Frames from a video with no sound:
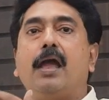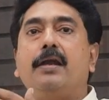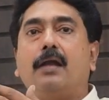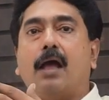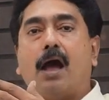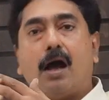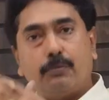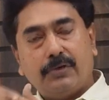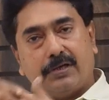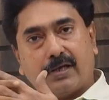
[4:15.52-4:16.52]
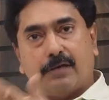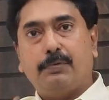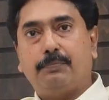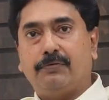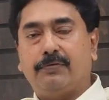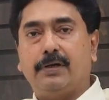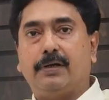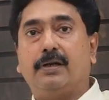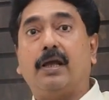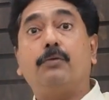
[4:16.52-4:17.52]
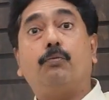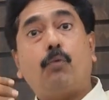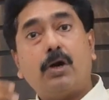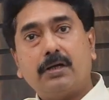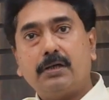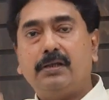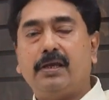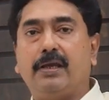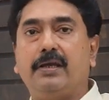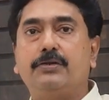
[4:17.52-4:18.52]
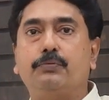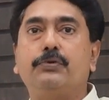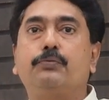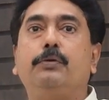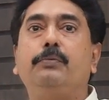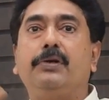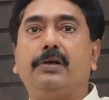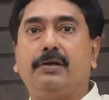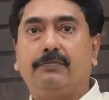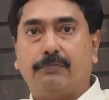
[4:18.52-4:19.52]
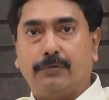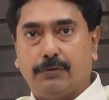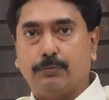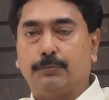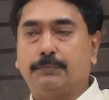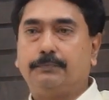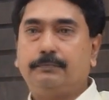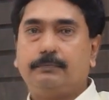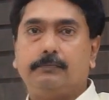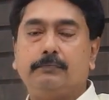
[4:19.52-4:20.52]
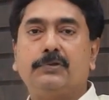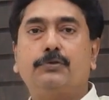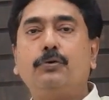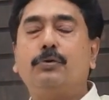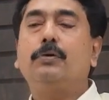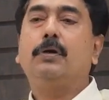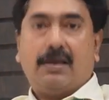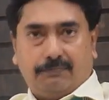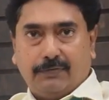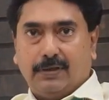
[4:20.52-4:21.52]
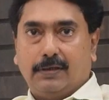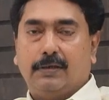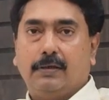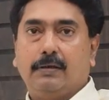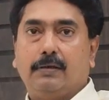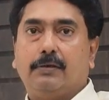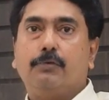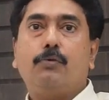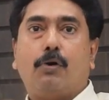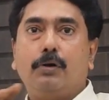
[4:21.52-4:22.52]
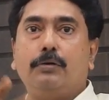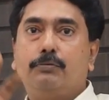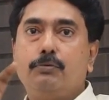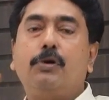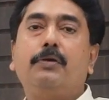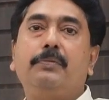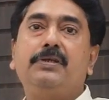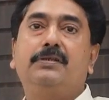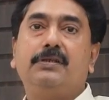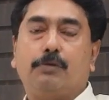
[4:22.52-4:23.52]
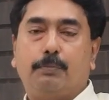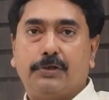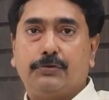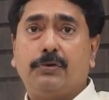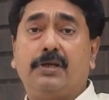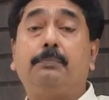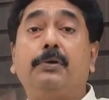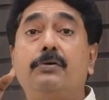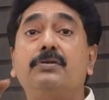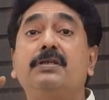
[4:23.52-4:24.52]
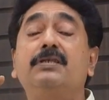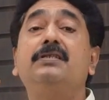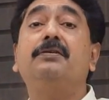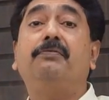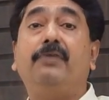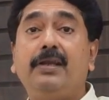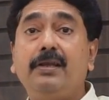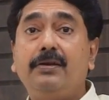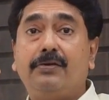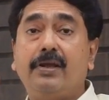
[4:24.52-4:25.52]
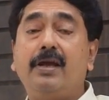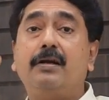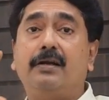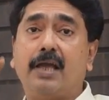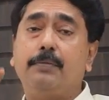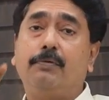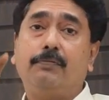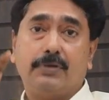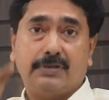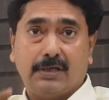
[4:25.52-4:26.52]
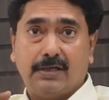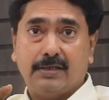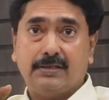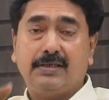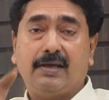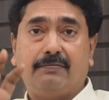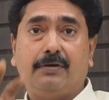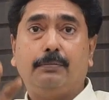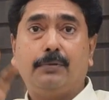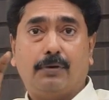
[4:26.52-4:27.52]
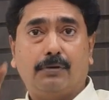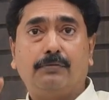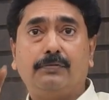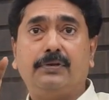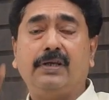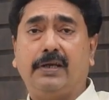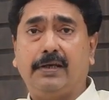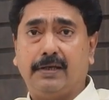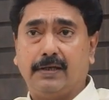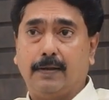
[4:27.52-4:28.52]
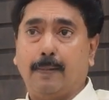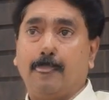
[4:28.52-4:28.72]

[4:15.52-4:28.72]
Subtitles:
and how it can be prevented and what are the aids which will be needed for you. So, I feel you all do not miss this opportunity because this is a very rare type of consultancy available all over the India.